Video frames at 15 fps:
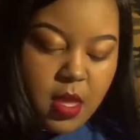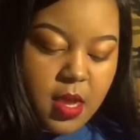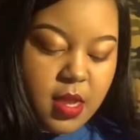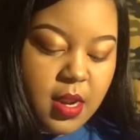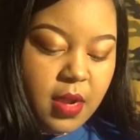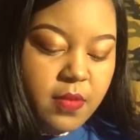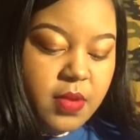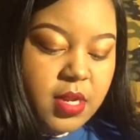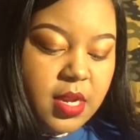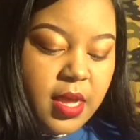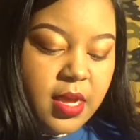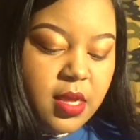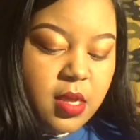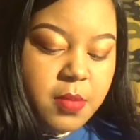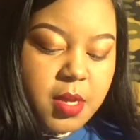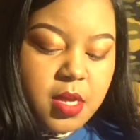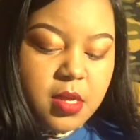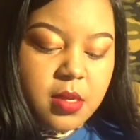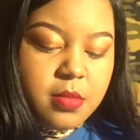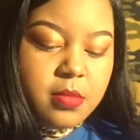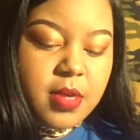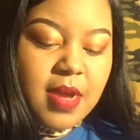And I really like them.
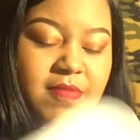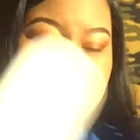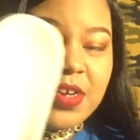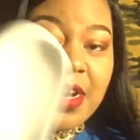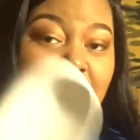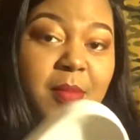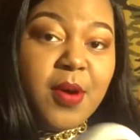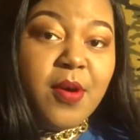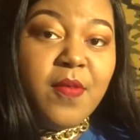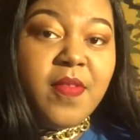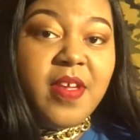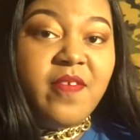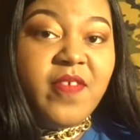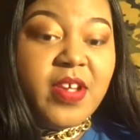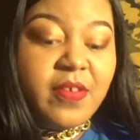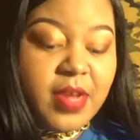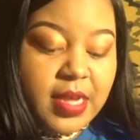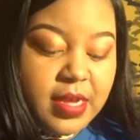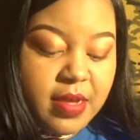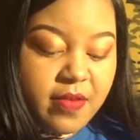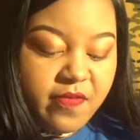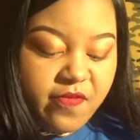Um, I've tried them on. They're very
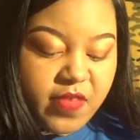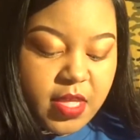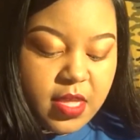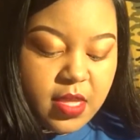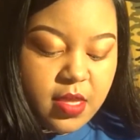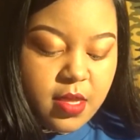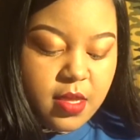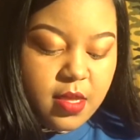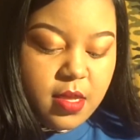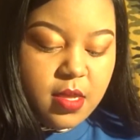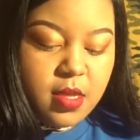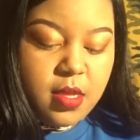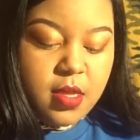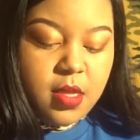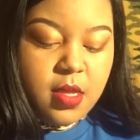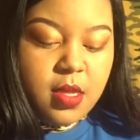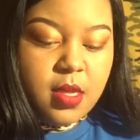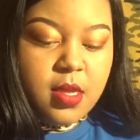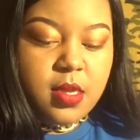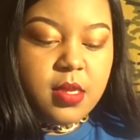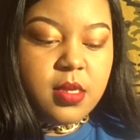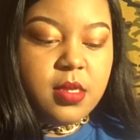comfy.
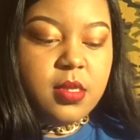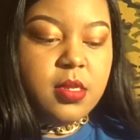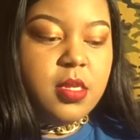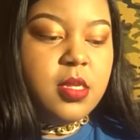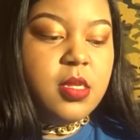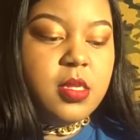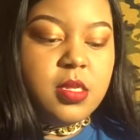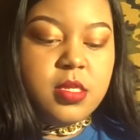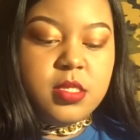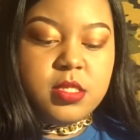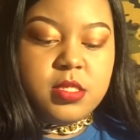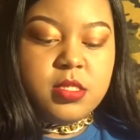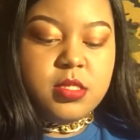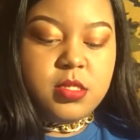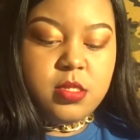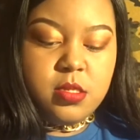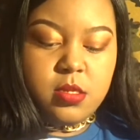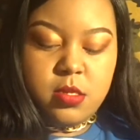These.